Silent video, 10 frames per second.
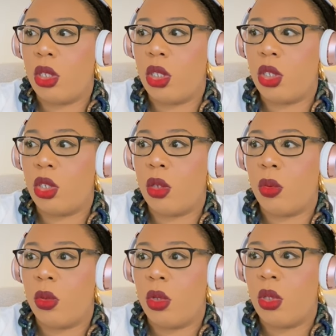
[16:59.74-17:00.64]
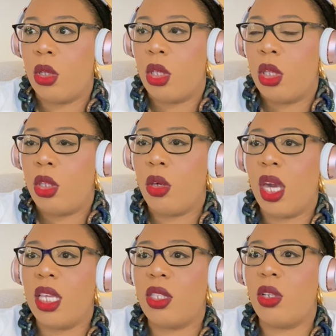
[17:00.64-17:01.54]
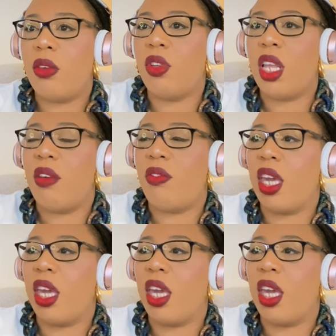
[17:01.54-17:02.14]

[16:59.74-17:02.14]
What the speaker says: the ship. You guys don't even have a